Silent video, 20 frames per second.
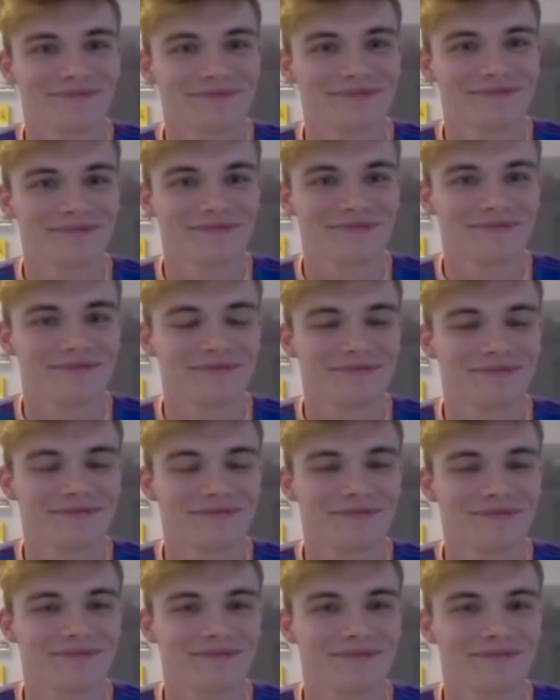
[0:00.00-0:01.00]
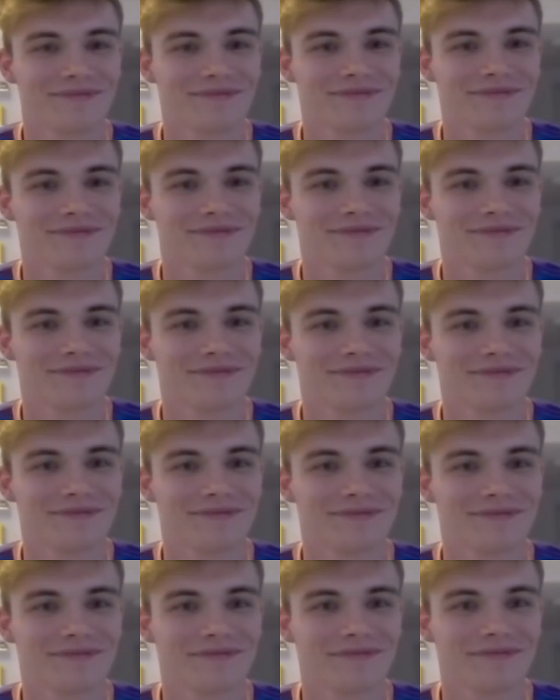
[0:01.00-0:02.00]

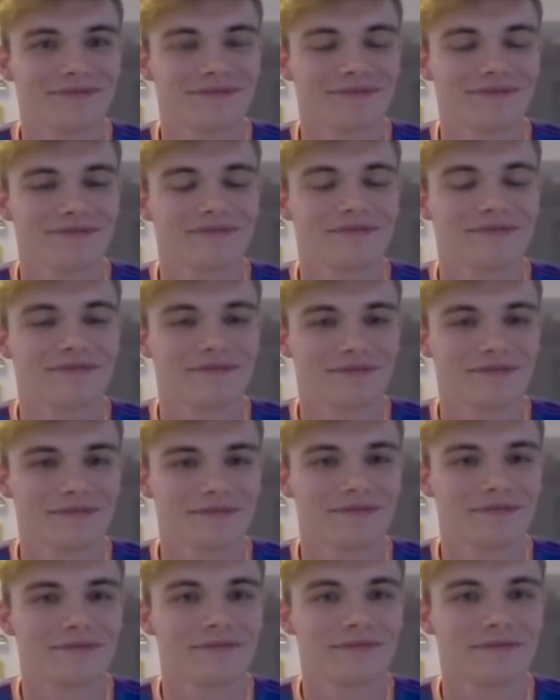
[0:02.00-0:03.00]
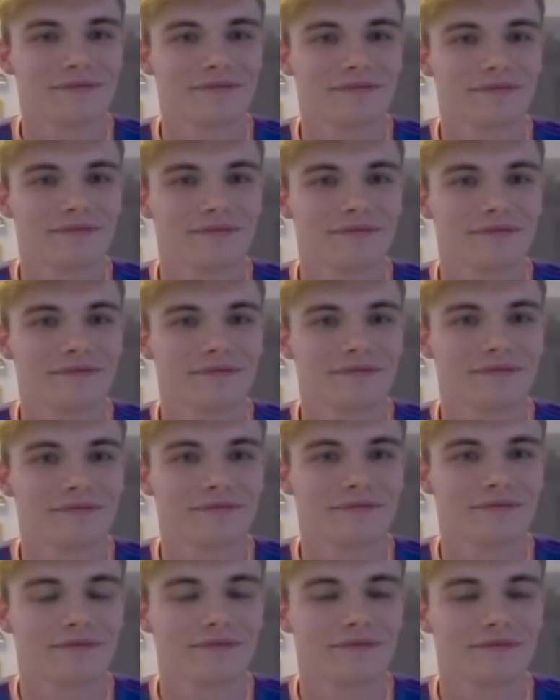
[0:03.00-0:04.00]

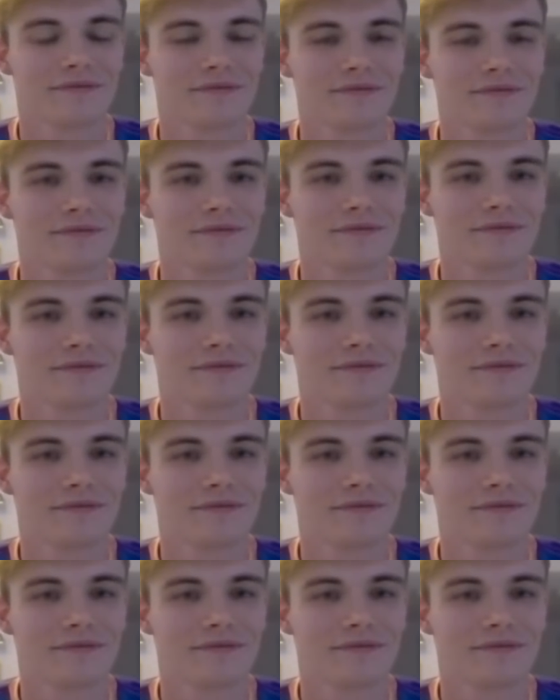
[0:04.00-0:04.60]
(not speaking)